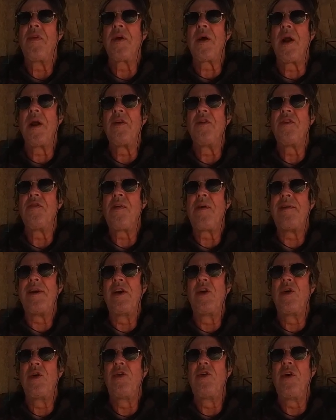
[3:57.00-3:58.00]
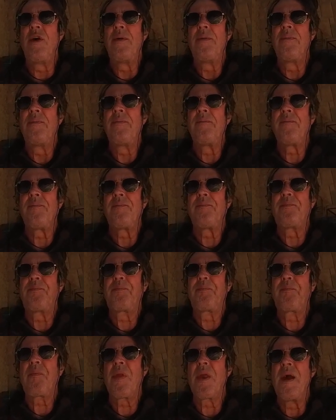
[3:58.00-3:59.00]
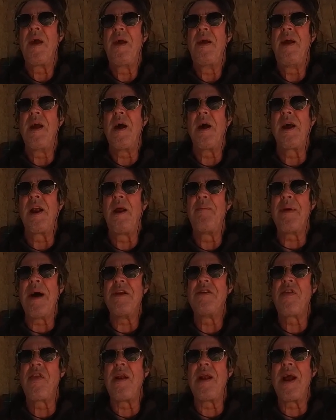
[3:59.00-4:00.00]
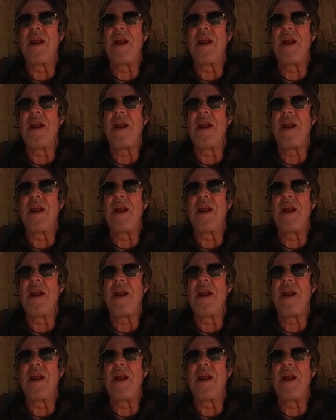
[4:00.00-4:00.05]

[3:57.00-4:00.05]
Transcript: Colours are very good. Yeah, getting back to the